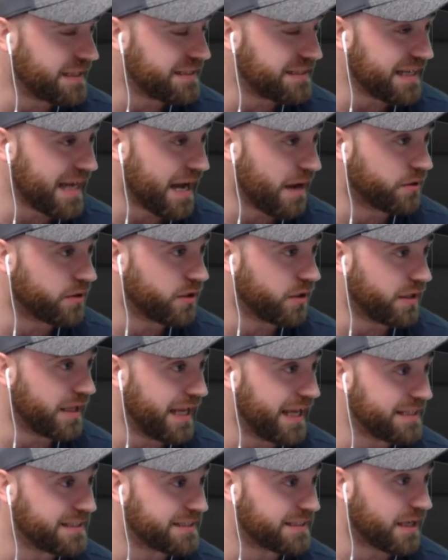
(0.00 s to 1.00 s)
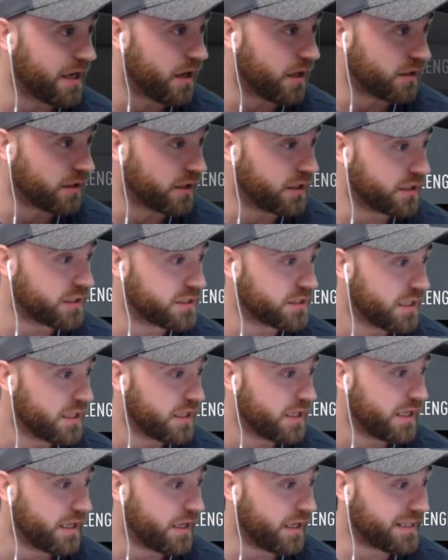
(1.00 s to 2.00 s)
let's see how good his card looks.
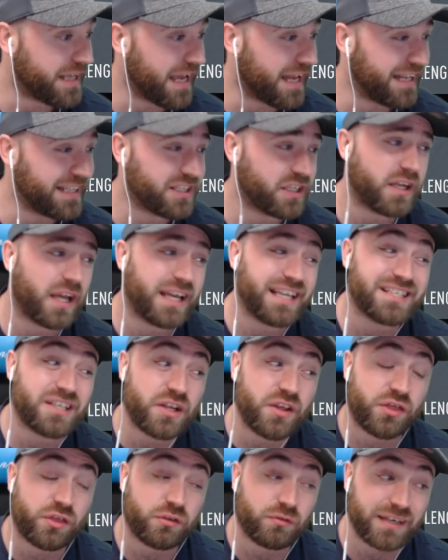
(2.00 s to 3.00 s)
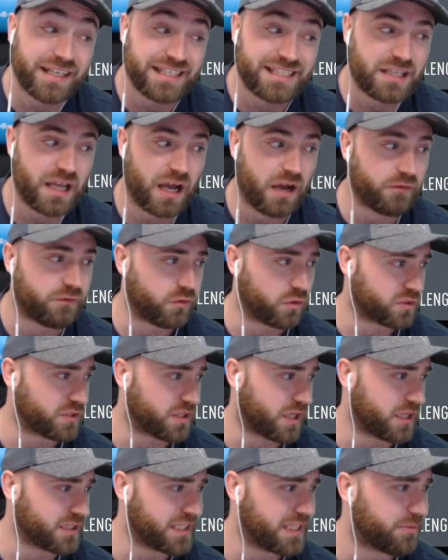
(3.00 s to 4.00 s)
Again, he's only, he's only three-star,
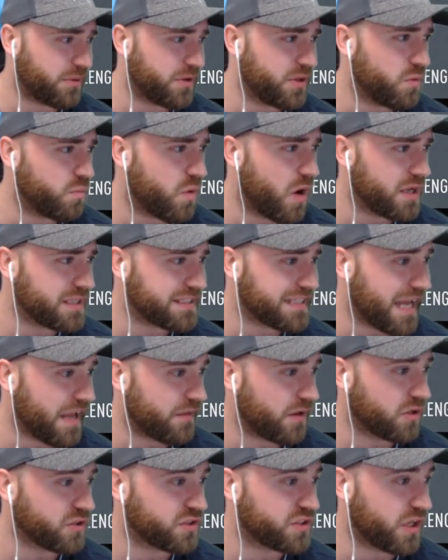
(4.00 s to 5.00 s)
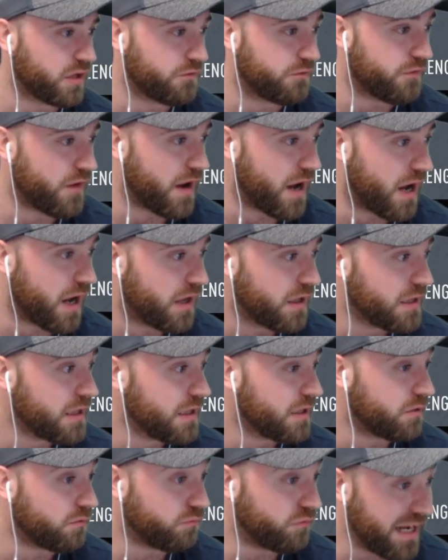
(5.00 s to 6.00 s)
four-star, so he's probably the worst out of the lot so far.
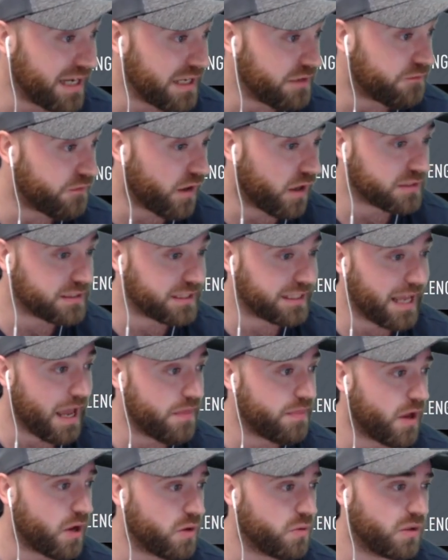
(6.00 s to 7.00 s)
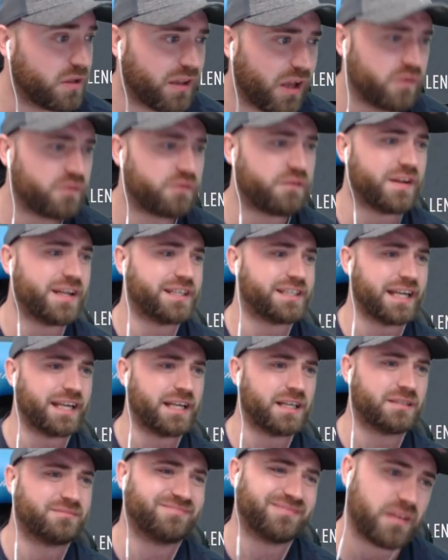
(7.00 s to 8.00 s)
Really fast again, though. Low
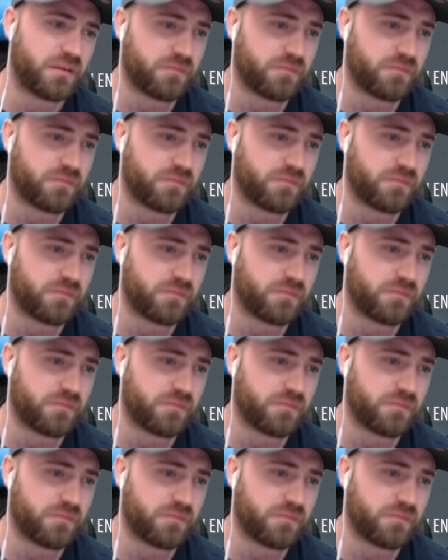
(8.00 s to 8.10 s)
finishing,